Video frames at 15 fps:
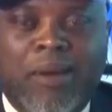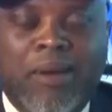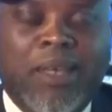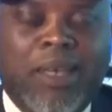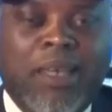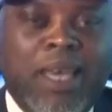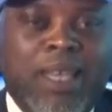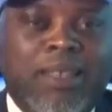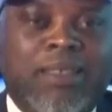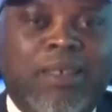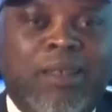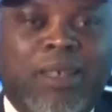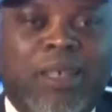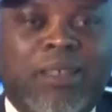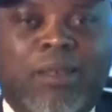okay, yes.
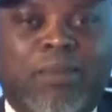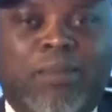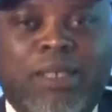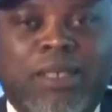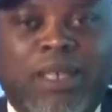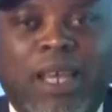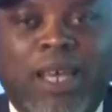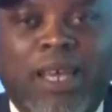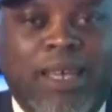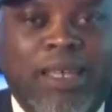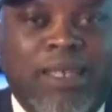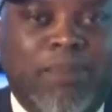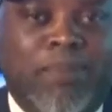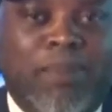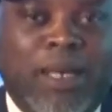Okay, so basically I
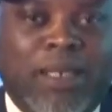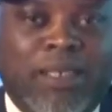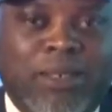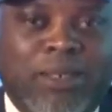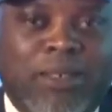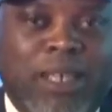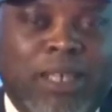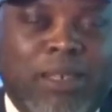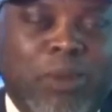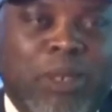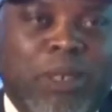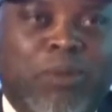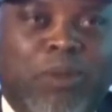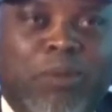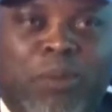heard the part you said
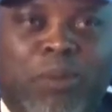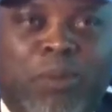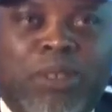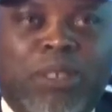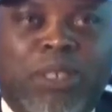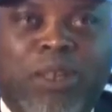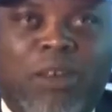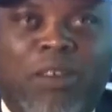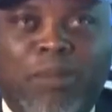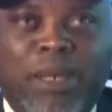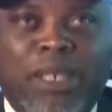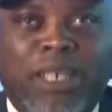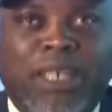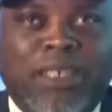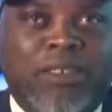we're proposing a
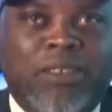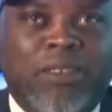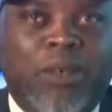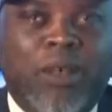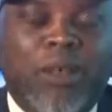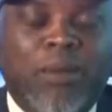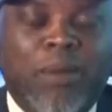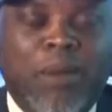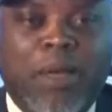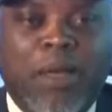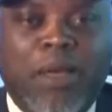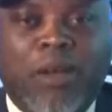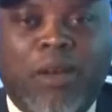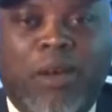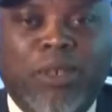government that's
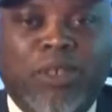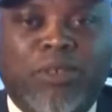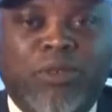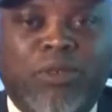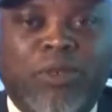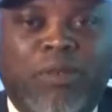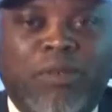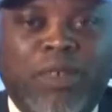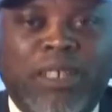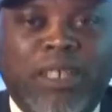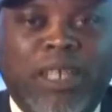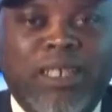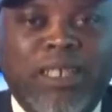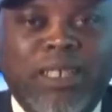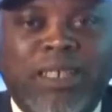coming to do
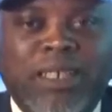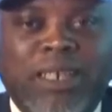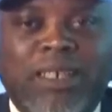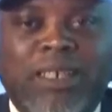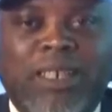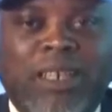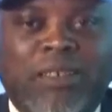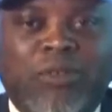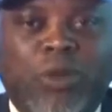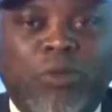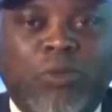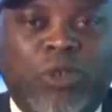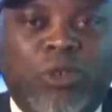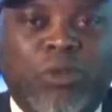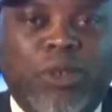everything. And indeed, that's
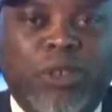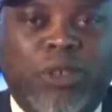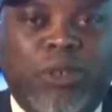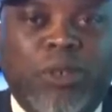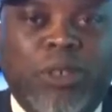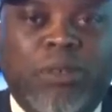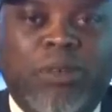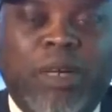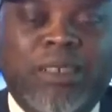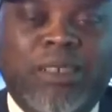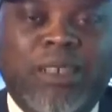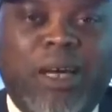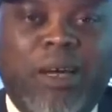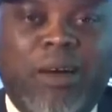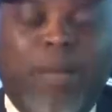what we should be doing right
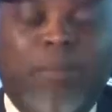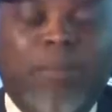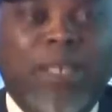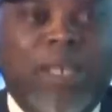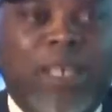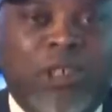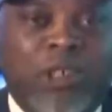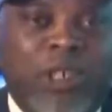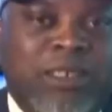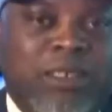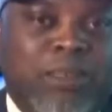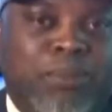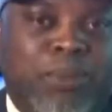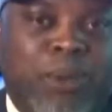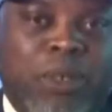now. I mean, Nigeria is
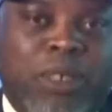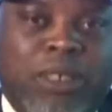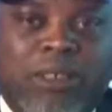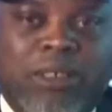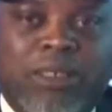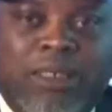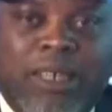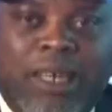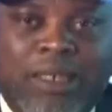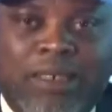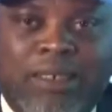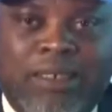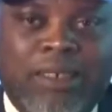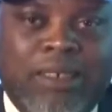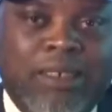a broken
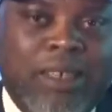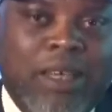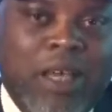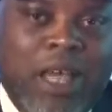society.